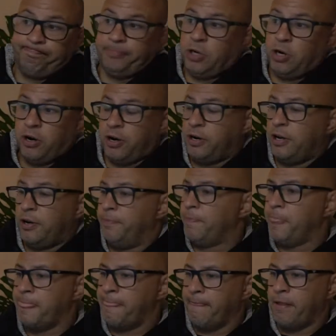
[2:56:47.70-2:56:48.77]
I don't know.
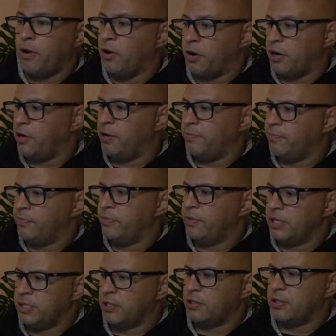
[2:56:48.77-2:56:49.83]

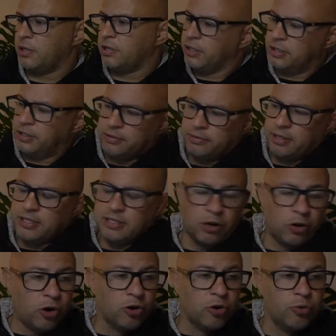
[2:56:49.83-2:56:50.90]
There's a
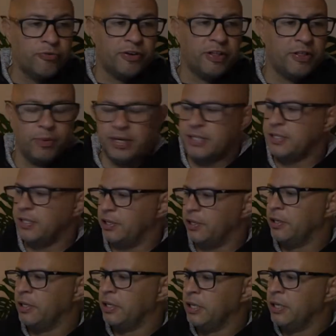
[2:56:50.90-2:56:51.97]
lot of good featherweights, you
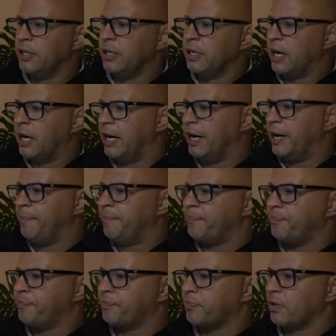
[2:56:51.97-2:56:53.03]
know.
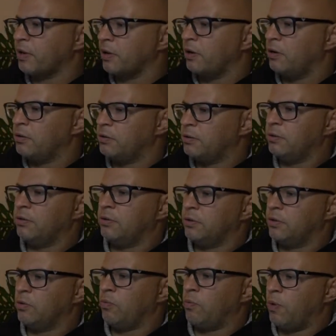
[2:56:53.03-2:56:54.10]

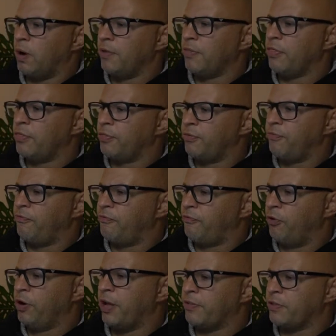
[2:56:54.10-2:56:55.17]
One
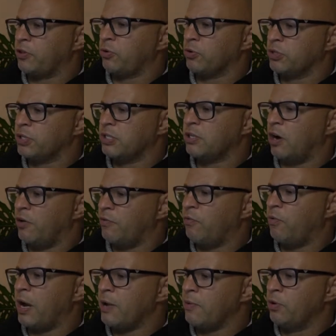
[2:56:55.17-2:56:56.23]
foot out the door says, of
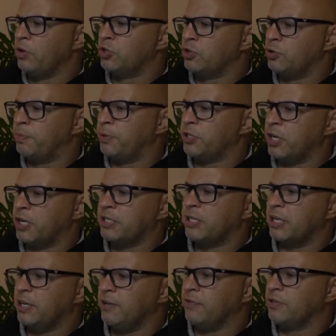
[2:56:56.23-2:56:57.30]
way worse super chats
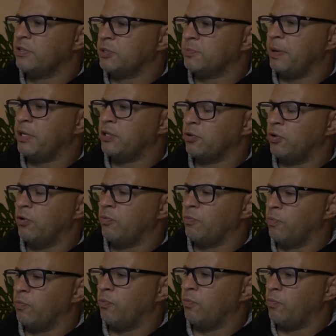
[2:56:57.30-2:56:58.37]
even spent on
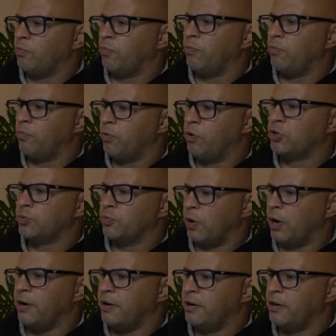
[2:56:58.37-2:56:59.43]
worse one.